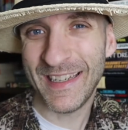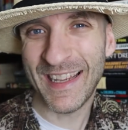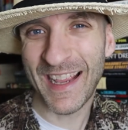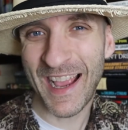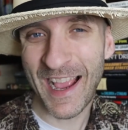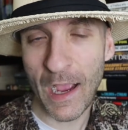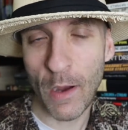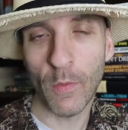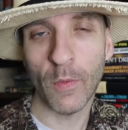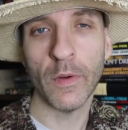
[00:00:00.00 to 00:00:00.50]

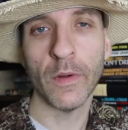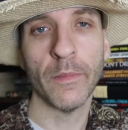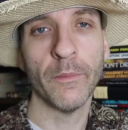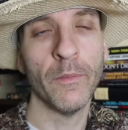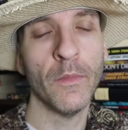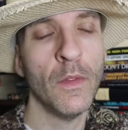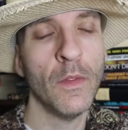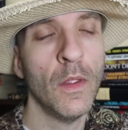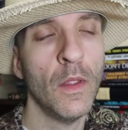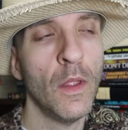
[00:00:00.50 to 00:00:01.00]
Howard,
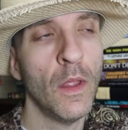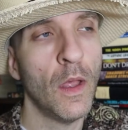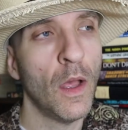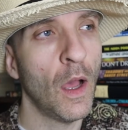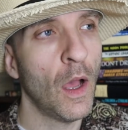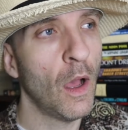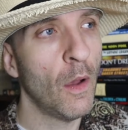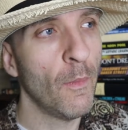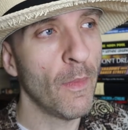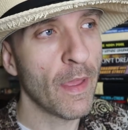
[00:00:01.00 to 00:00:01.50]

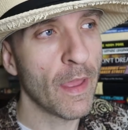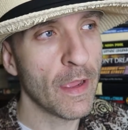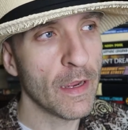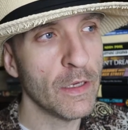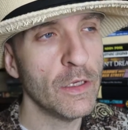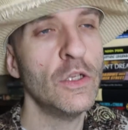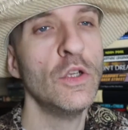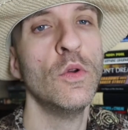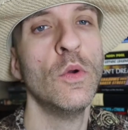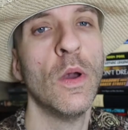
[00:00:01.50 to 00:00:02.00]
um, and I
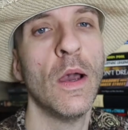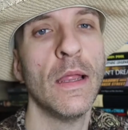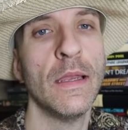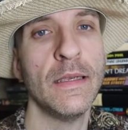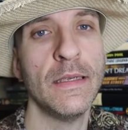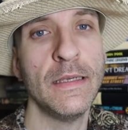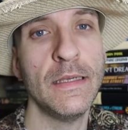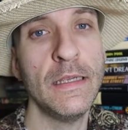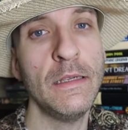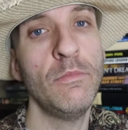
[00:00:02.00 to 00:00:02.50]
do a
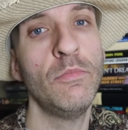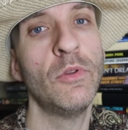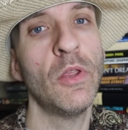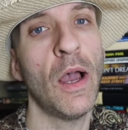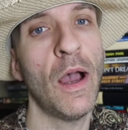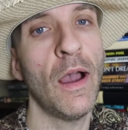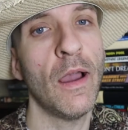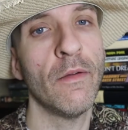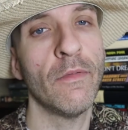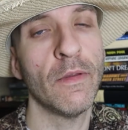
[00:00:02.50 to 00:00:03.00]
deep
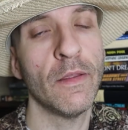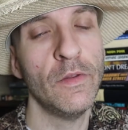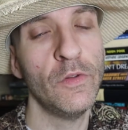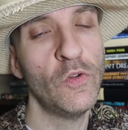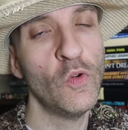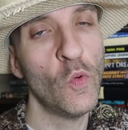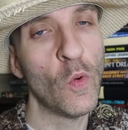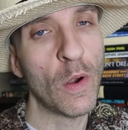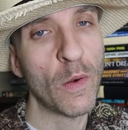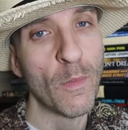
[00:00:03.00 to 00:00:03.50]
dive
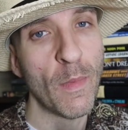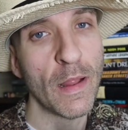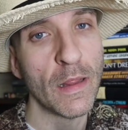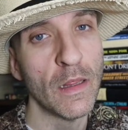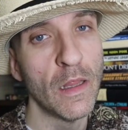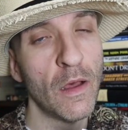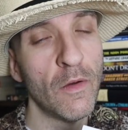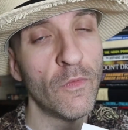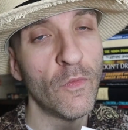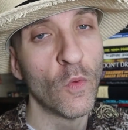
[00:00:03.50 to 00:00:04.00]
into where my
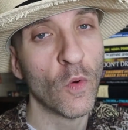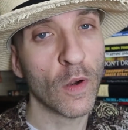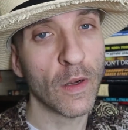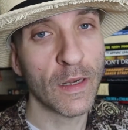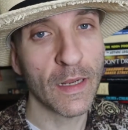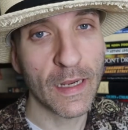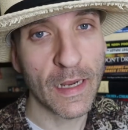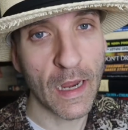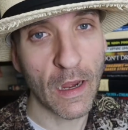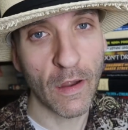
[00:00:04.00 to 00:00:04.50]
love for it,
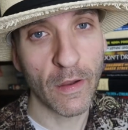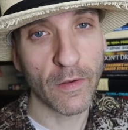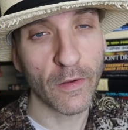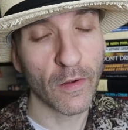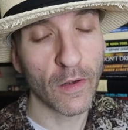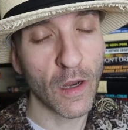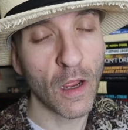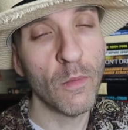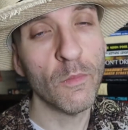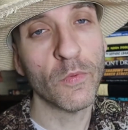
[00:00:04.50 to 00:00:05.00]
the character,
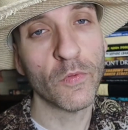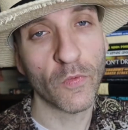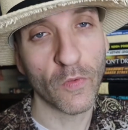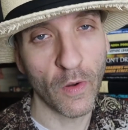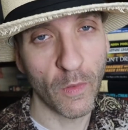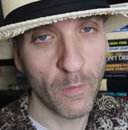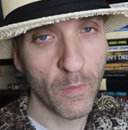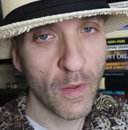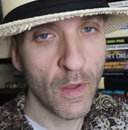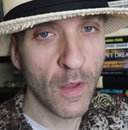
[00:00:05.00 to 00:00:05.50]
comes
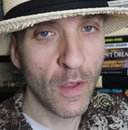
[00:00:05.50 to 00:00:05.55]
from,